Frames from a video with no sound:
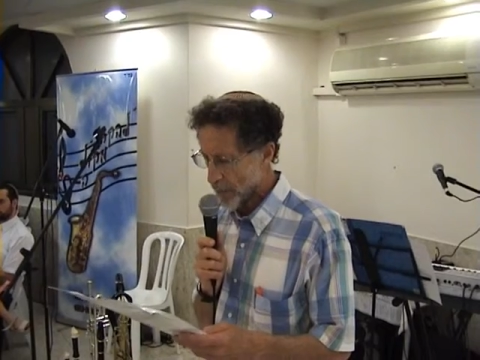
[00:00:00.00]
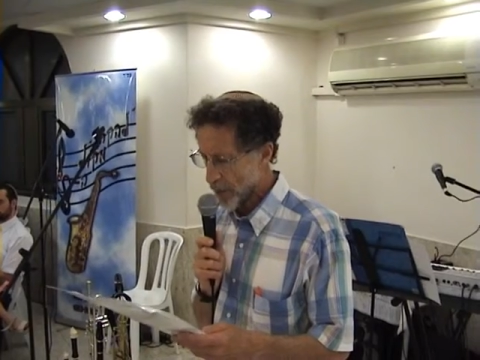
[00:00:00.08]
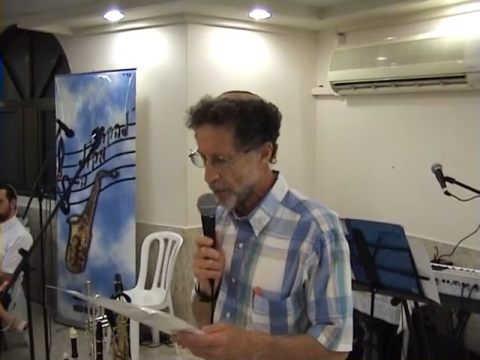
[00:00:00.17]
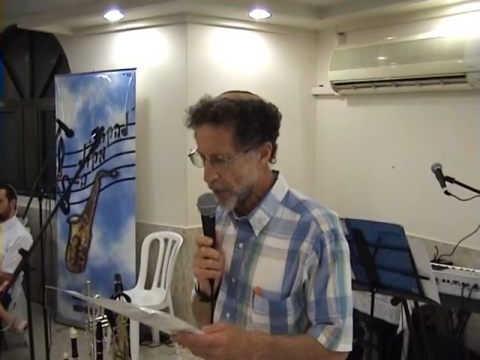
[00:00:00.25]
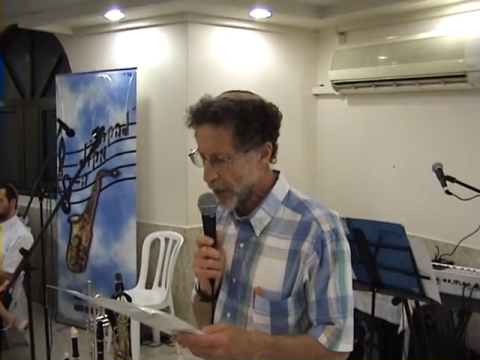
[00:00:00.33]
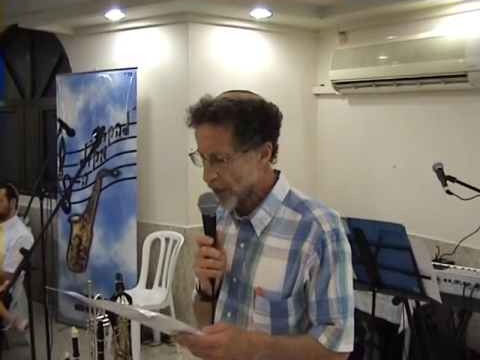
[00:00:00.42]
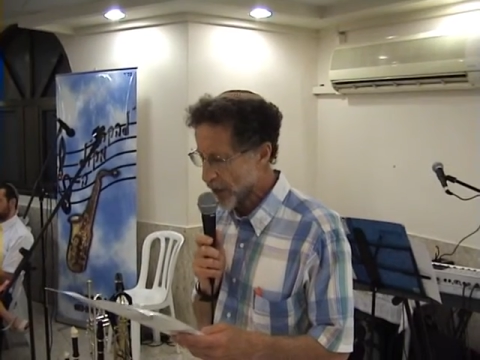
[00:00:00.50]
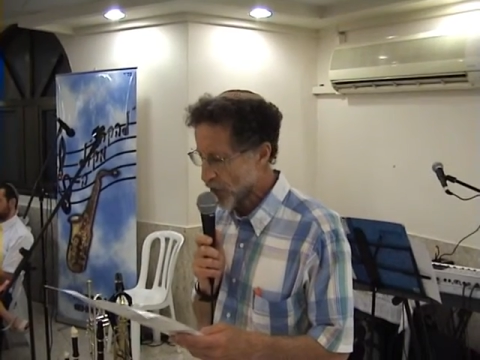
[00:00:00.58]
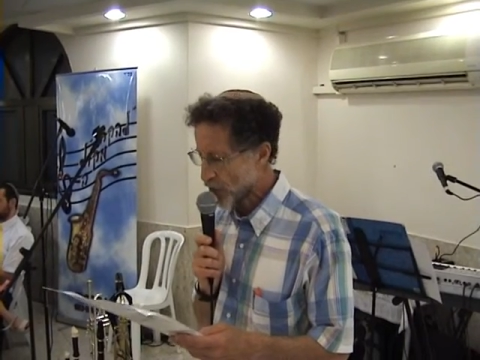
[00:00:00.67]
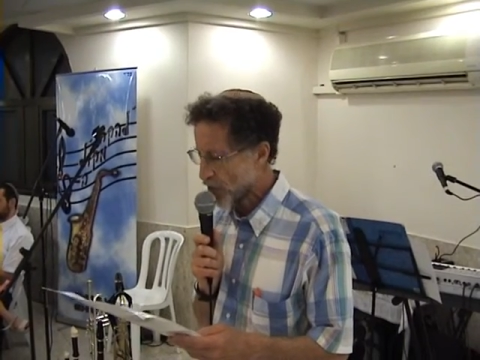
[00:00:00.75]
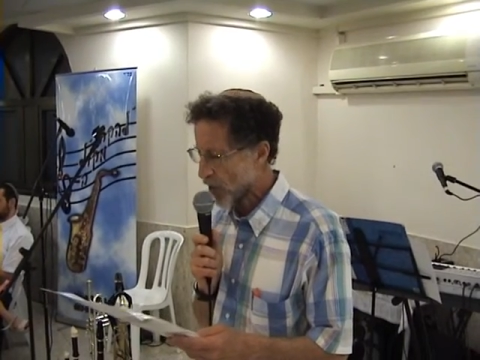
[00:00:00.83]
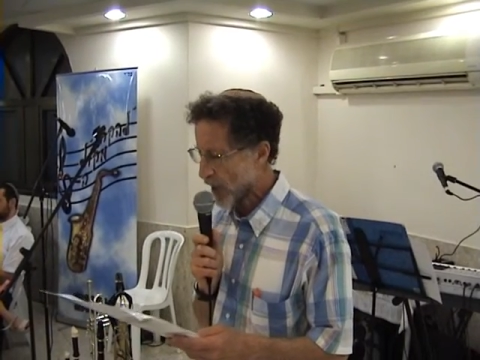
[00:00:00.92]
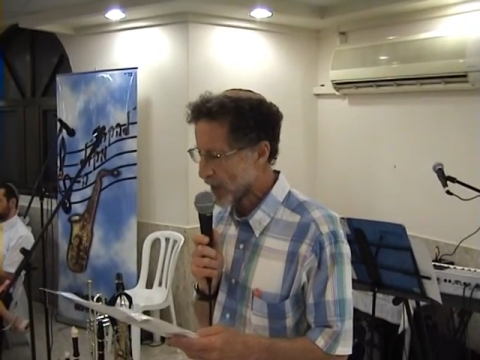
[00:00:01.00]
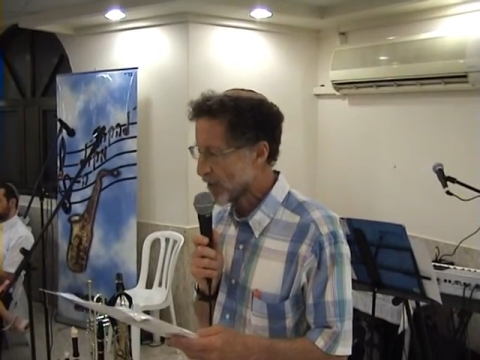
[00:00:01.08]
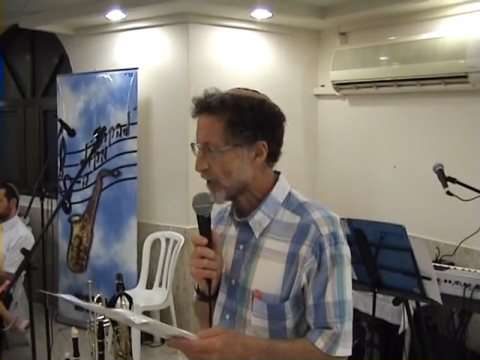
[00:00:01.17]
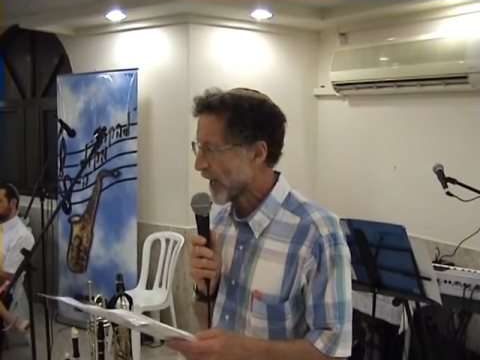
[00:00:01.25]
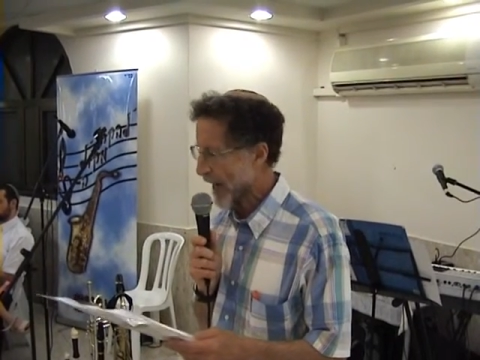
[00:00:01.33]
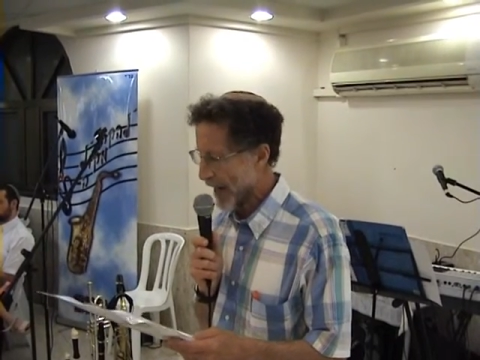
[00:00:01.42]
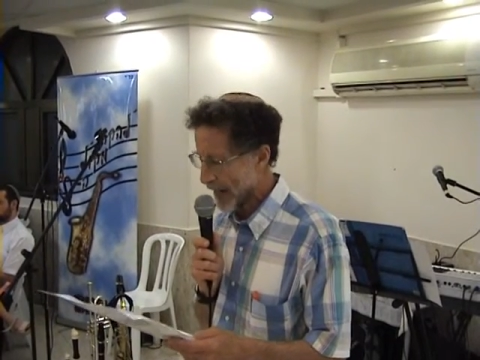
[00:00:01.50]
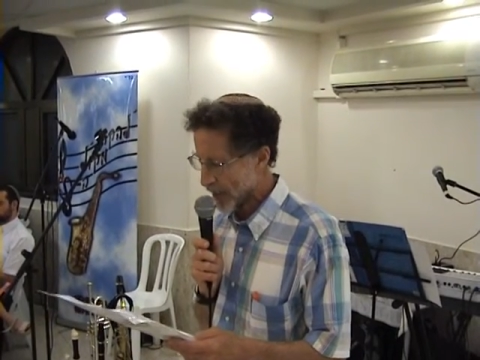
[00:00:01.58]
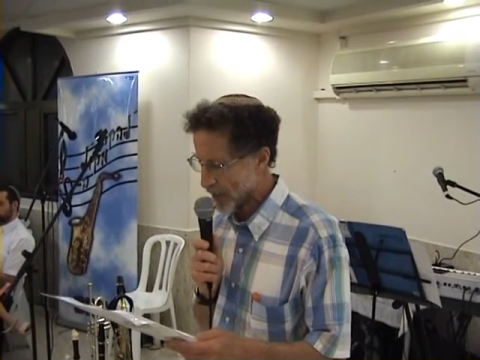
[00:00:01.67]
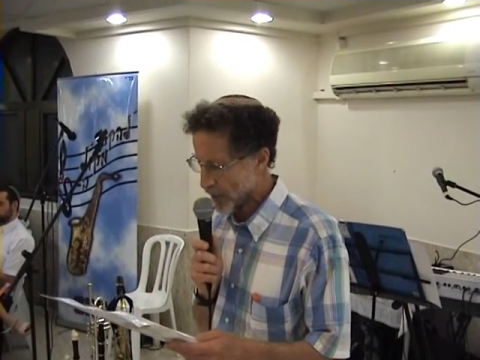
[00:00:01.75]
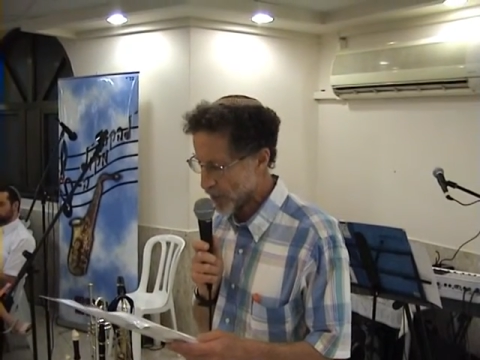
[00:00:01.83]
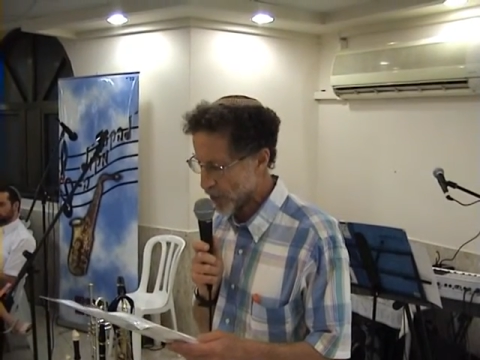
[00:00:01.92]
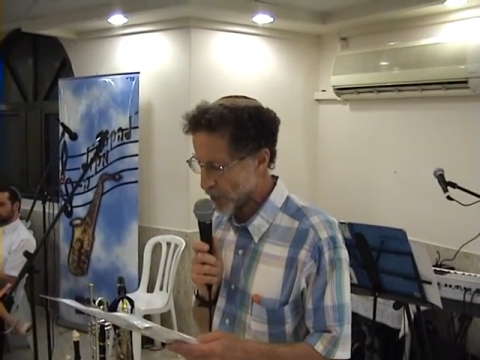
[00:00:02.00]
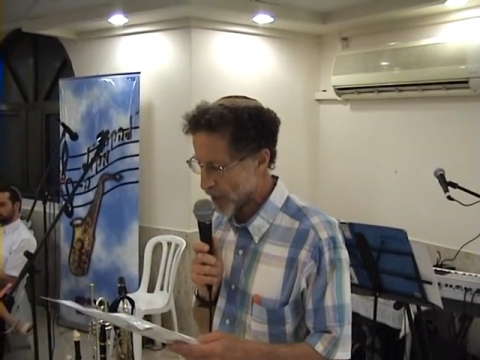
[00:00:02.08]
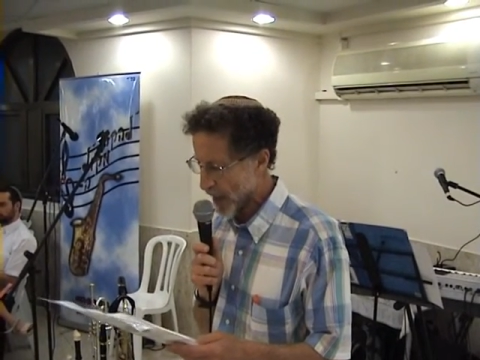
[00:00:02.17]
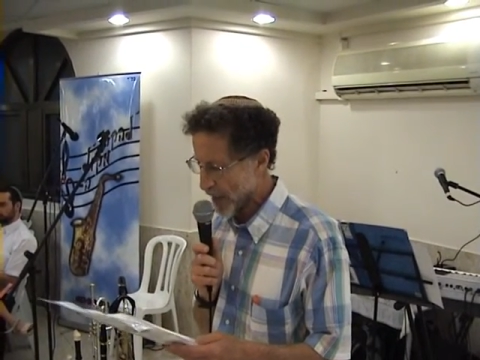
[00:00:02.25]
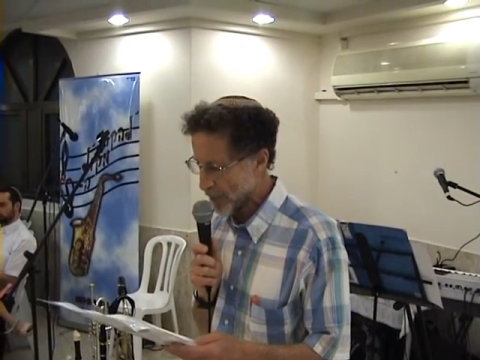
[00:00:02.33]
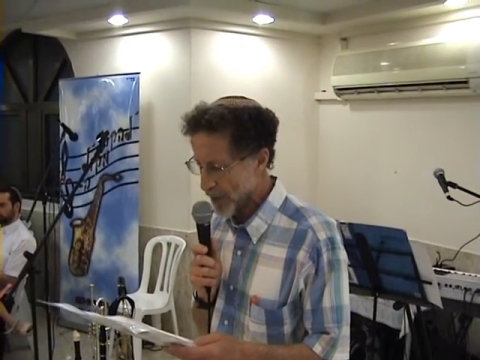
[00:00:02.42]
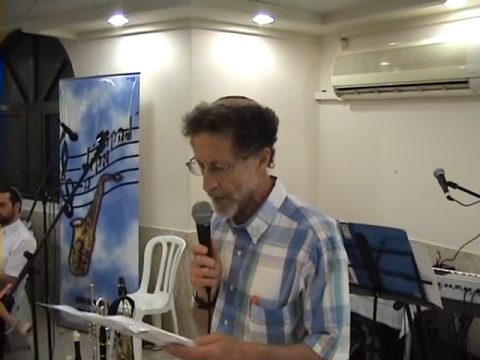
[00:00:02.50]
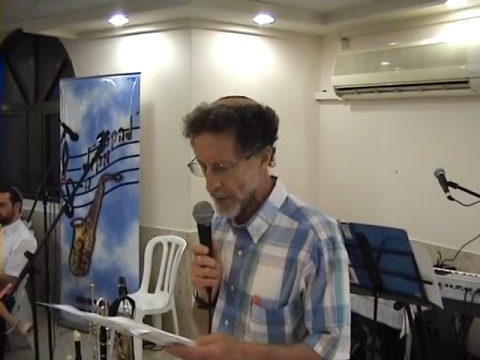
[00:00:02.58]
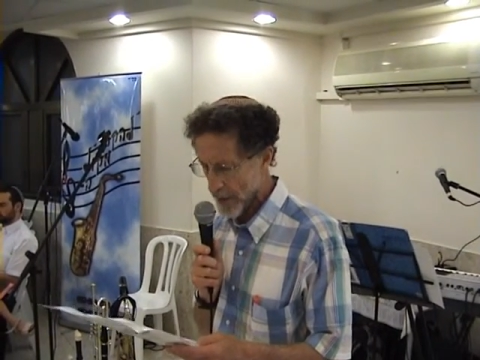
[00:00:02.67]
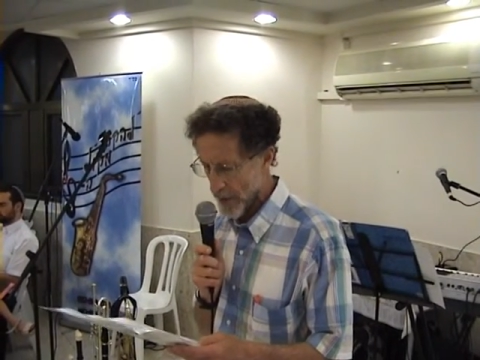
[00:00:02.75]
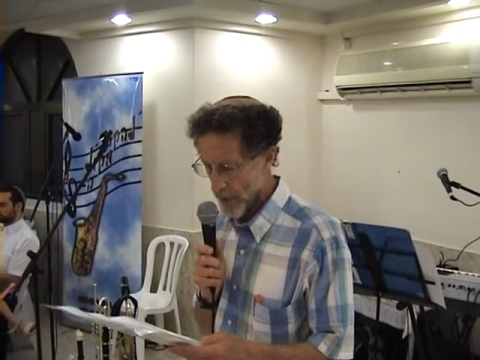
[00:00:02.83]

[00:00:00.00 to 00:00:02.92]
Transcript: preparing the charts to hang in the lobby,